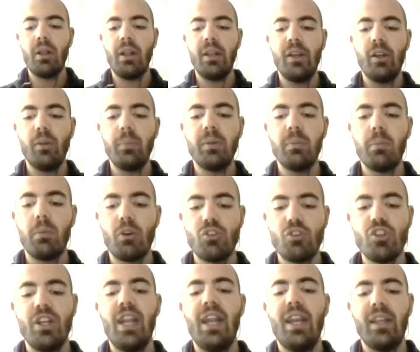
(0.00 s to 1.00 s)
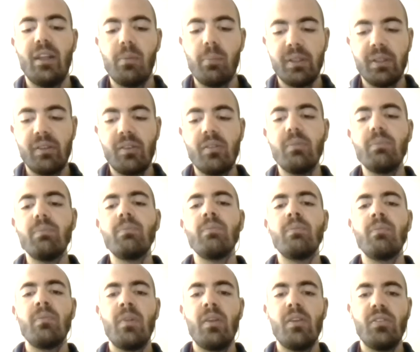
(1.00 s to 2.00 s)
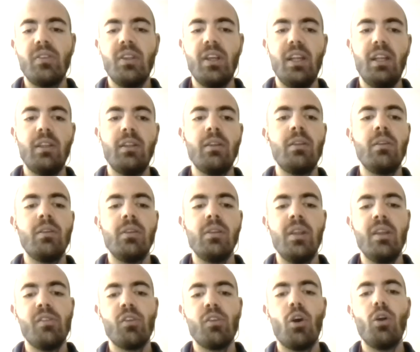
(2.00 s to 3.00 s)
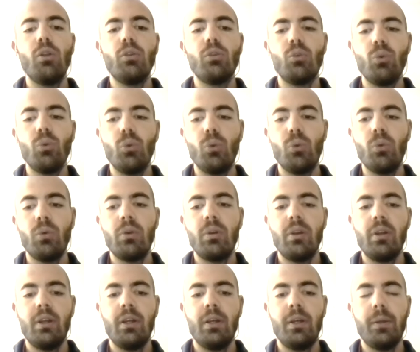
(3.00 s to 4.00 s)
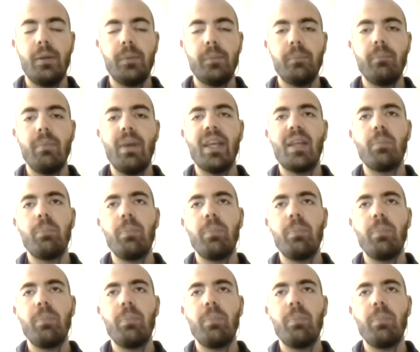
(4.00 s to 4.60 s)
a little bit more generic, but still, this all to make